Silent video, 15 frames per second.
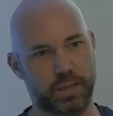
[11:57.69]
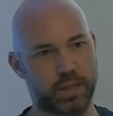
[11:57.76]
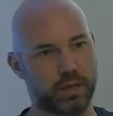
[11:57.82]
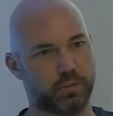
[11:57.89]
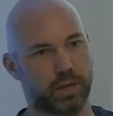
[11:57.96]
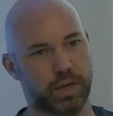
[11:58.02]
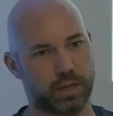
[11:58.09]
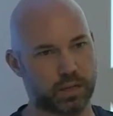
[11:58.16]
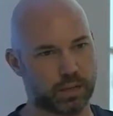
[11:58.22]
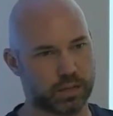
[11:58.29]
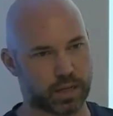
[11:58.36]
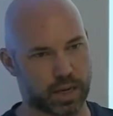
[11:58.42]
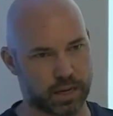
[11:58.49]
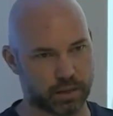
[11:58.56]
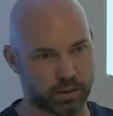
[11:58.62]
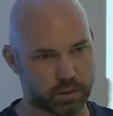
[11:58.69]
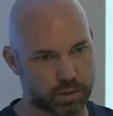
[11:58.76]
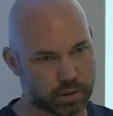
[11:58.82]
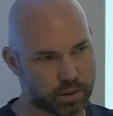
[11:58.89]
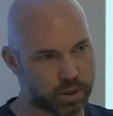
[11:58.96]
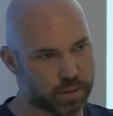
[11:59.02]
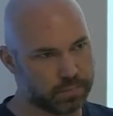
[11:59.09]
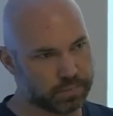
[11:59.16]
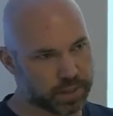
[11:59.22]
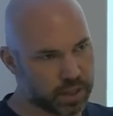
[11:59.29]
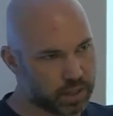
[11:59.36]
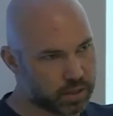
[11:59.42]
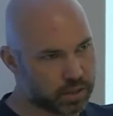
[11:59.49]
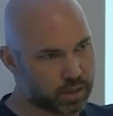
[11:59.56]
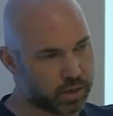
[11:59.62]
iterating the standards.
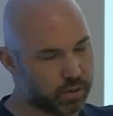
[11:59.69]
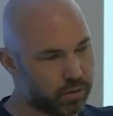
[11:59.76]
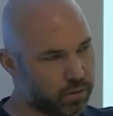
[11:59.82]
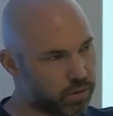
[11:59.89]
So